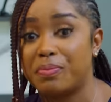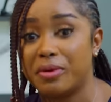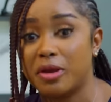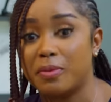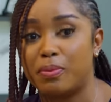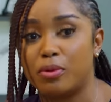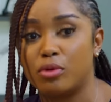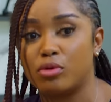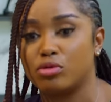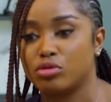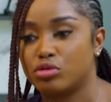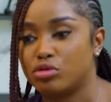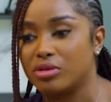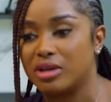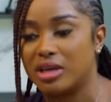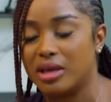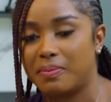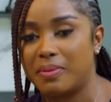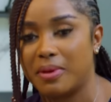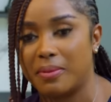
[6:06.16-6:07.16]
people to
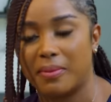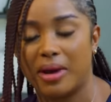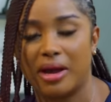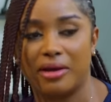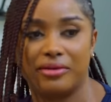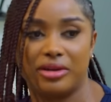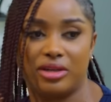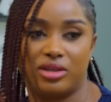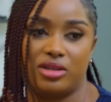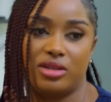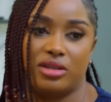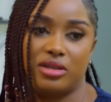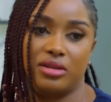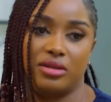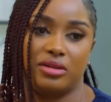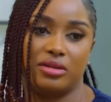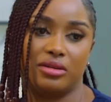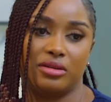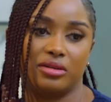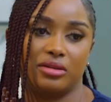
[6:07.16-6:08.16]
keep a marriage,
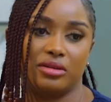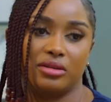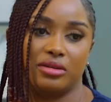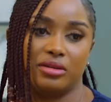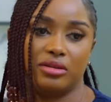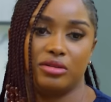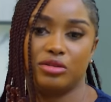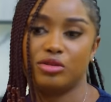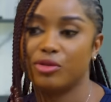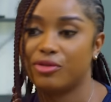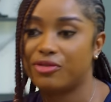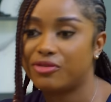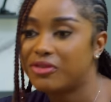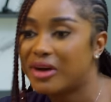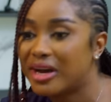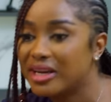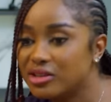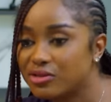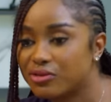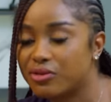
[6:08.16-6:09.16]
to
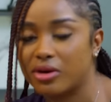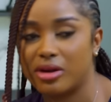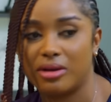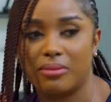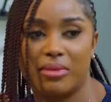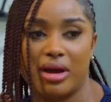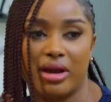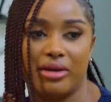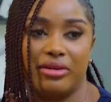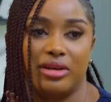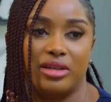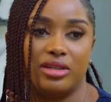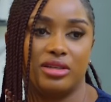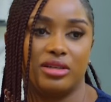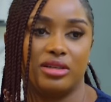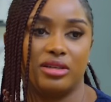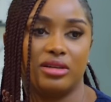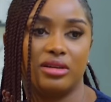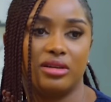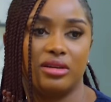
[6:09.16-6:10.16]
fight for a
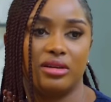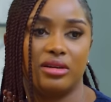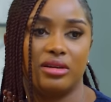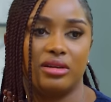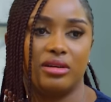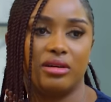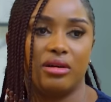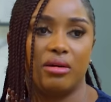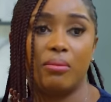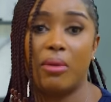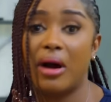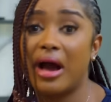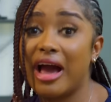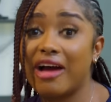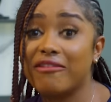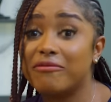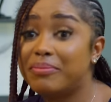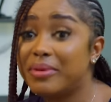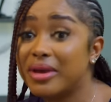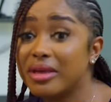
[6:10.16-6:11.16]
marriage. Well, I
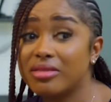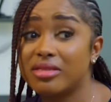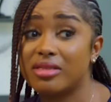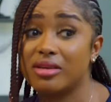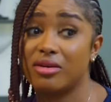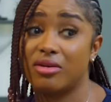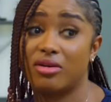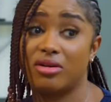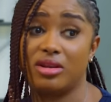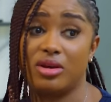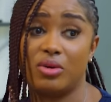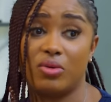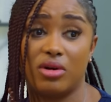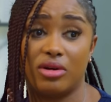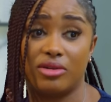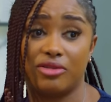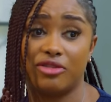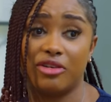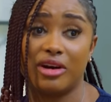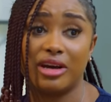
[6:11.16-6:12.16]
have been the only
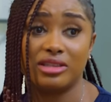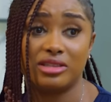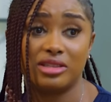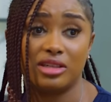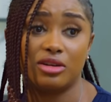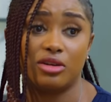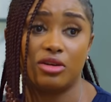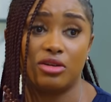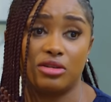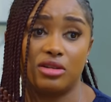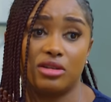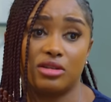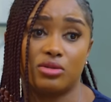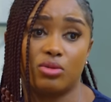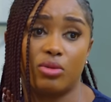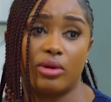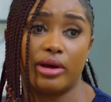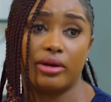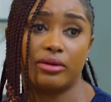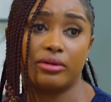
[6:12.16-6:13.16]
one fighting all this
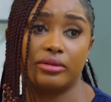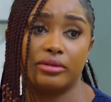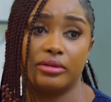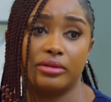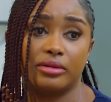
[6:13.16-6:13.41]
while.